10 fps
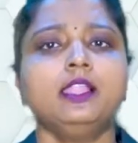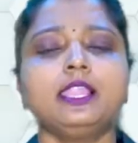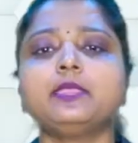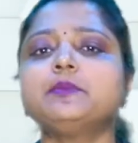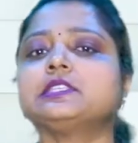
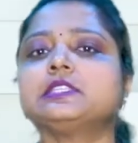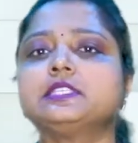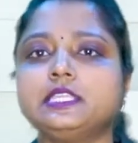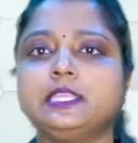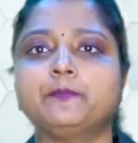Like Mr.
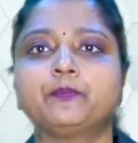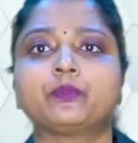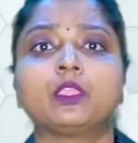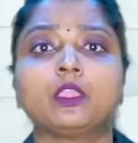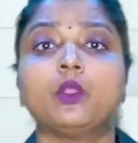C,
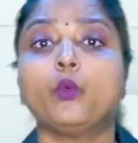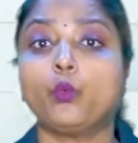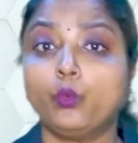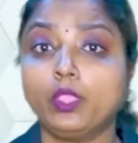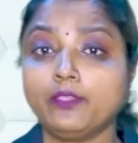
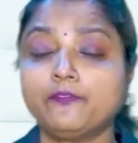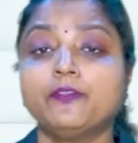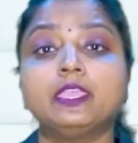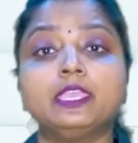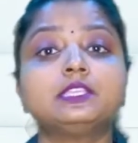if
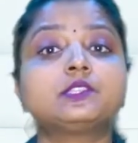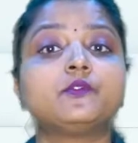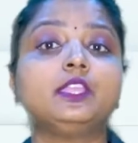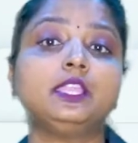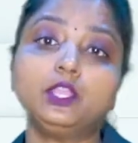he is
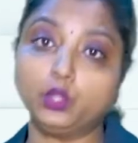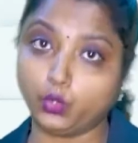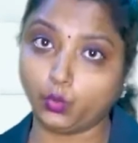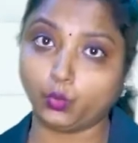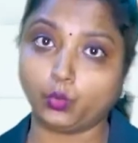feeling
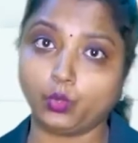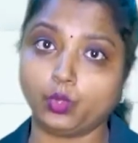low,